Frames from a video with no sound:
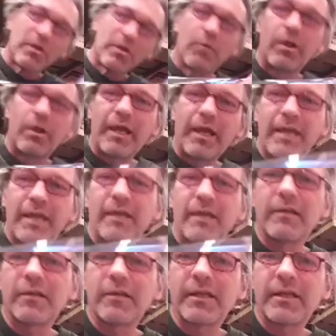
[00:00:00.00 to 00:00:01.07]
Well, hey,
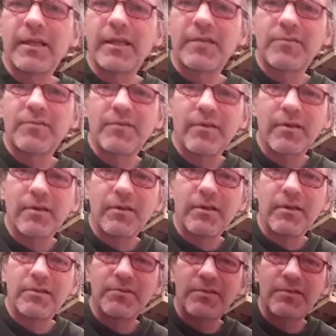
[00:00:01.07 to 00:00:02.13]
look at this.
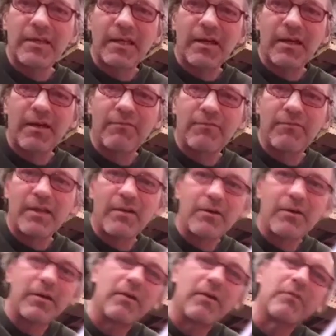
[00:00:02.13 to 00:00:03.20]
You can see our
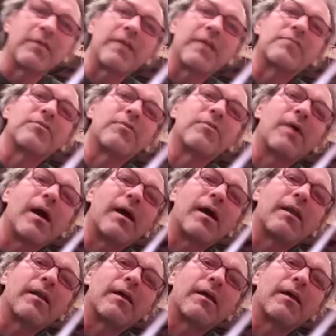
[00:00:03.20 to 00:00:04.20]
flower. Oh, that's too high.